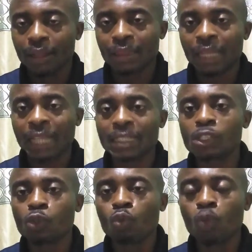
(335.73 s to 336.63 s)
that
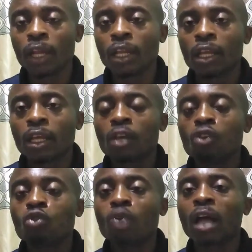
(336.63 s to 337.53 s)
is when
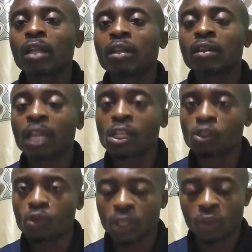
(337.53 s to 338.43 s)
your
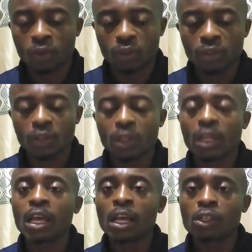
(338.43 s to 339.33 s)
testosterone,
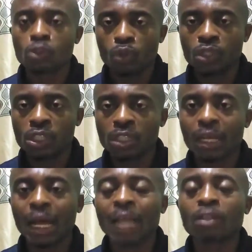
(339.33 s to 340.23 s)
estrogen,
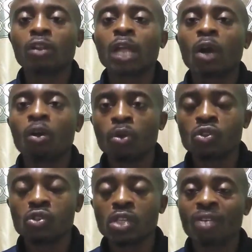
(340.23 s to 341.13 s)
and other
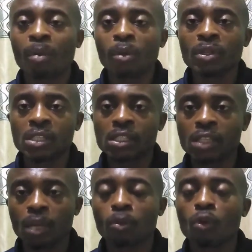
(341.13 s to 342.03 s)
hormones in your body
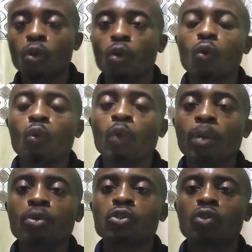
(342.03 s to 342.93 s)
system will
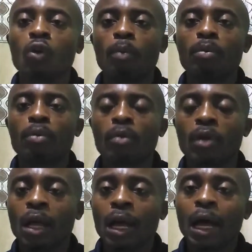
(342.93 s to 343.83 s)
boost up.
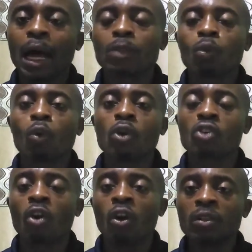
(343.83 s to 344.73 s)
And once
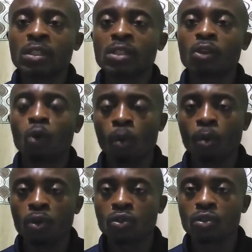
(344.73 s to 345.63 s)
all these
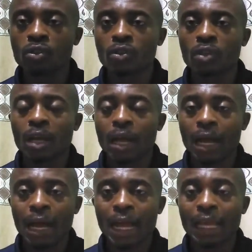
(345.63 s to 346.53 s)
hormones
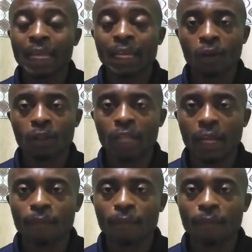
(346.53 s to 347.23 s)
are in order,